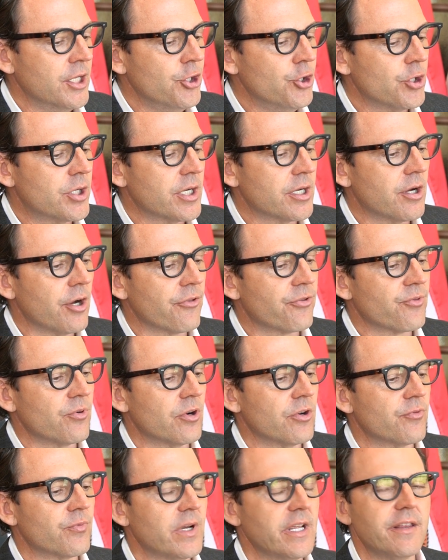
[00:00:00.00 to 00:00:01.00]
You can go
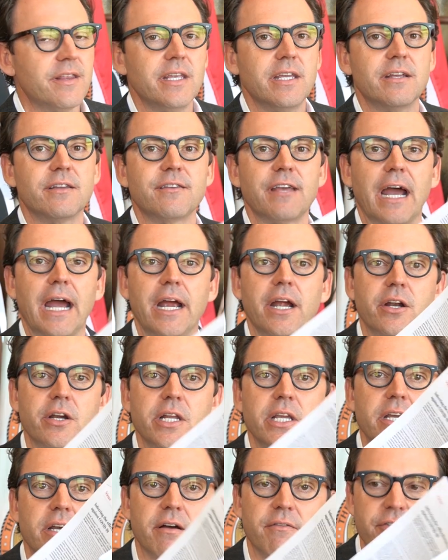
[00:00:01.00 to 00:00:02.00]
through and read the
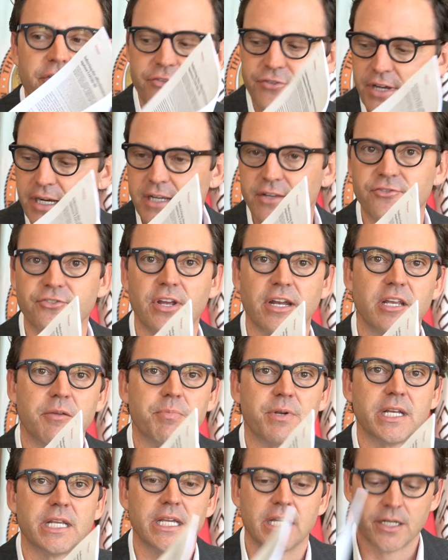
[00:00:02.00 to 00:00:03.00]
entirety of the science study,
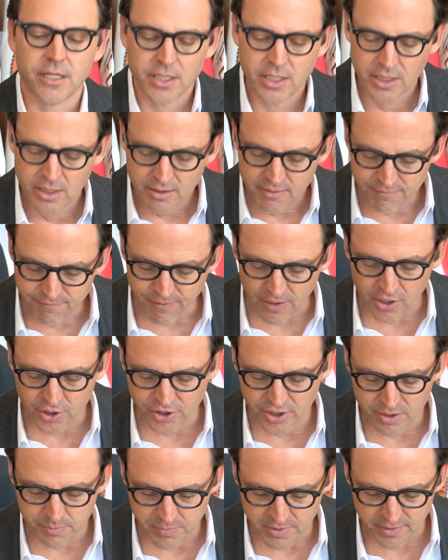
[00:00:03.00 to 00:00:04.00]
but again,
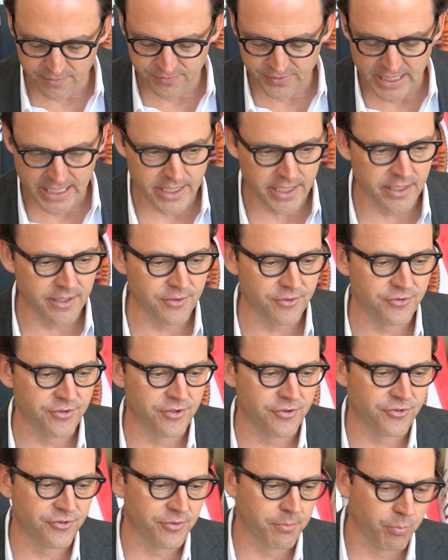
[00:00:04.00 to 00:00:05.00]
volume of data
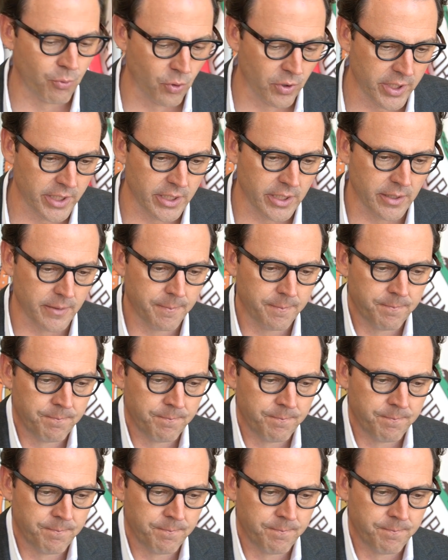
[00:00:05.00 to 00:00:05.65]
supporting it.